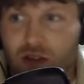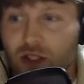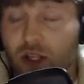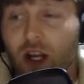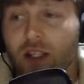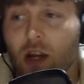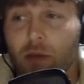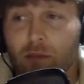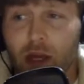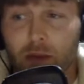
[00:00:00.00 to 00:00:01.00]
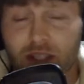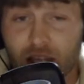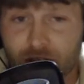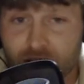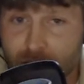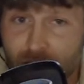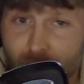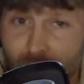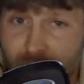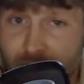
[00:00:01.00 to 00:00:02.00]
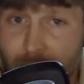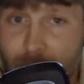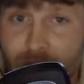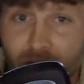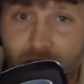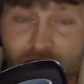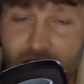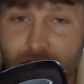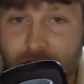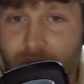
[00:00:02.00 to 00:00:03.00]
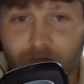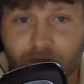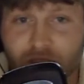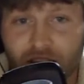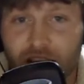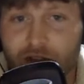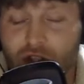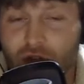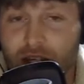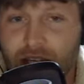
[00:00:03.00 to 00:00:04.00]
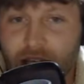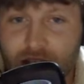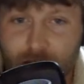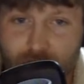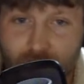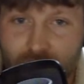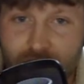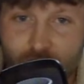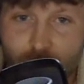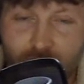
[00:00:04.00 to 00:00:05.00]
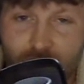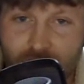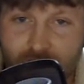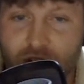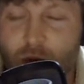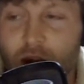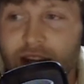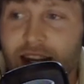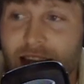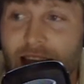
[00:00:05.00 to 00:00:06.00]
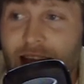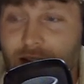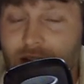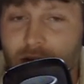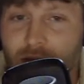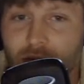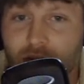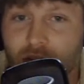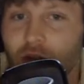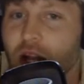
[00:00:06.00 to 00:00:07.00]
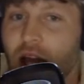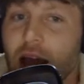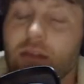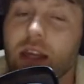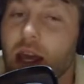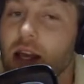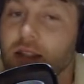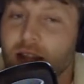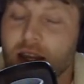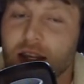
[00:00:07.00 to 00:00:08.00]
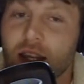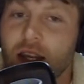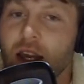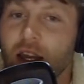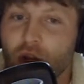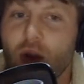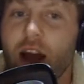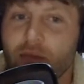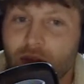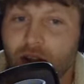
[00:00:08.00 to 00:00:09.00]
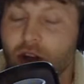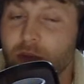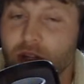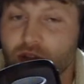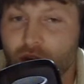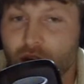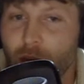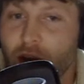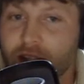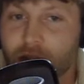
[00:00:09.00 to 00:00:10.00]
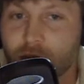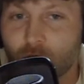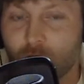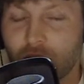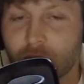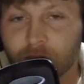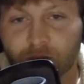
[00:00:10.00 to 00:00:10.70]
You guys got me babysitting this beer over here. I can't even drink it because I'm talking so much. This is why I need a guest. So when I have a guest, I can have my little bit of drink breaks in between.